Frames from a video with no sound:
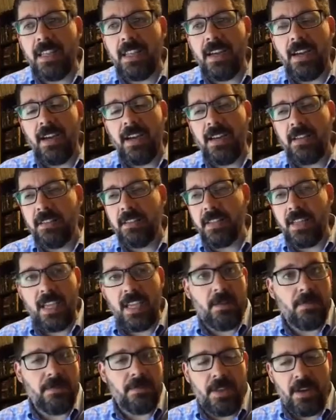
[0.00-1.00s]
The
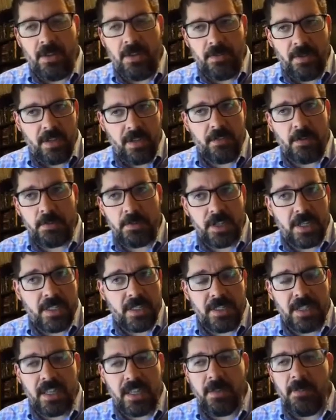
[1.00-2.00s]
key, encryption
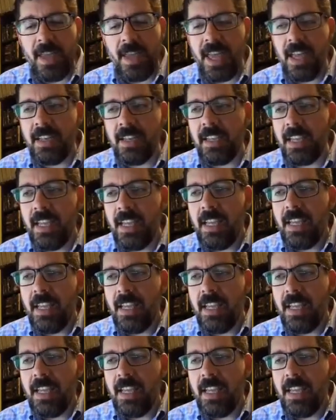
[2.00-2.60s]
is the command.